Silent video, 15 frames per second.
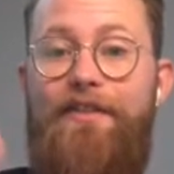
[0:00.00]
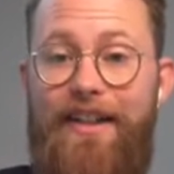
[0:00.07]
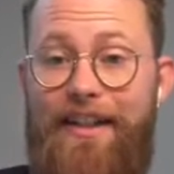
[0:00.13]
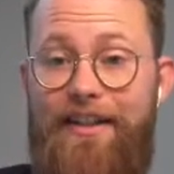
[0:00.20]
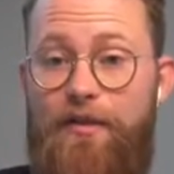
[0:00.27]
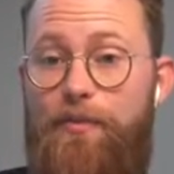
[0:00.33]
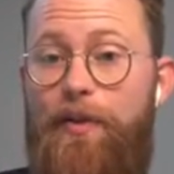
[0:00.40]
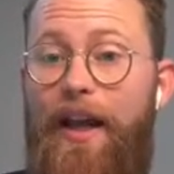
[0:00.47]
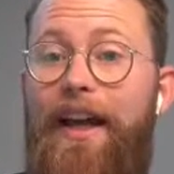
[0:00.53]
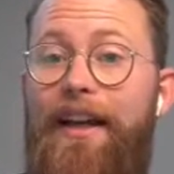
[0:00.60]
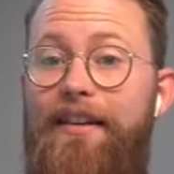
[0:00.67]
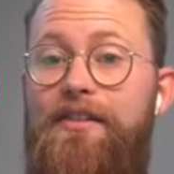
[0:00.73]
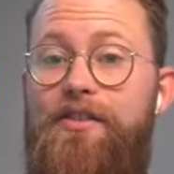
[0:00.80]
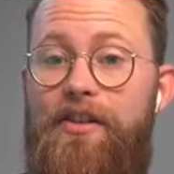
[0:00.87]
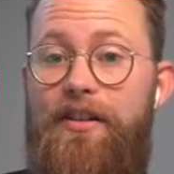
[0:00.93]
to
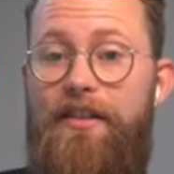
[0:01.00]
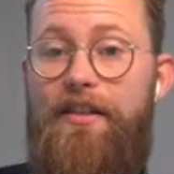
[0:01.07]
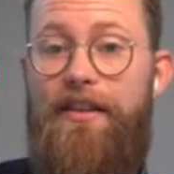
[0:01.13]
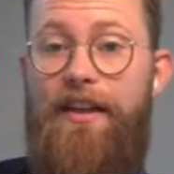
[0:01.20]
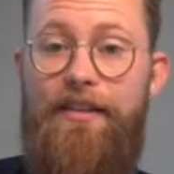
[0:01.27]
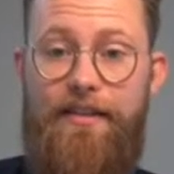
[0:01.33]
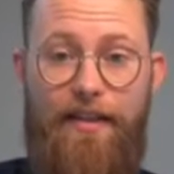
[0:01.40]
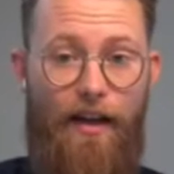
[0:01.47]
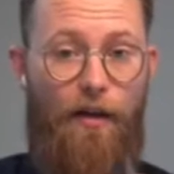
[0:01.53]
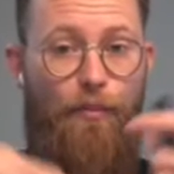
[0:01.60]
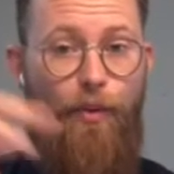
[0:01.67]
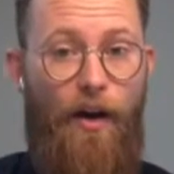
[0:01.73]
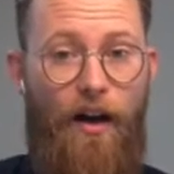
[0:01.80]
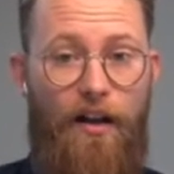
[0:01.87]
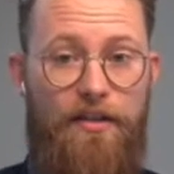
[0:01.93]
explain certain things that are
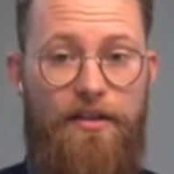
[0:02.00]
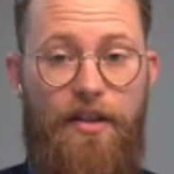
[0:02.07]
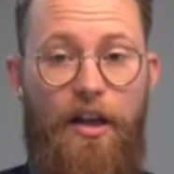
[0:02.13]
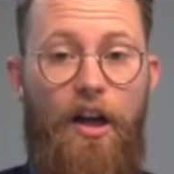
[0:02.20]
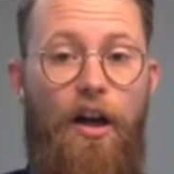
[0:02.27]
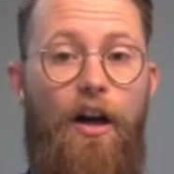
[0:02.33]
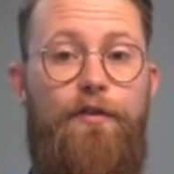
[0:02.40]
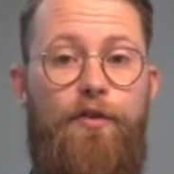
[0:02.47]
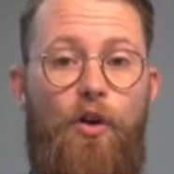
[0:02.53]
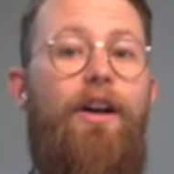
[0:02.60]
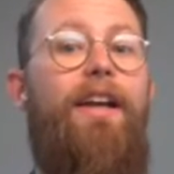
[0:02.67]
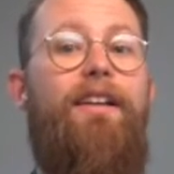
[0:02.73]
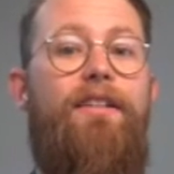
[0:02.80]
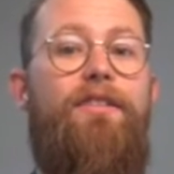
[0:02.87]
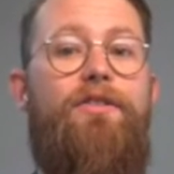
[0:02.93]
part of your
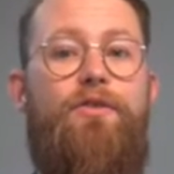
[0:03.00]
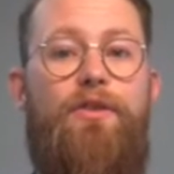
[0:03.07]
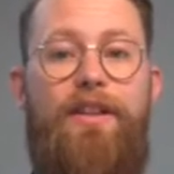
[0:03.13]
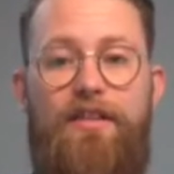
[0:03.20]
industry,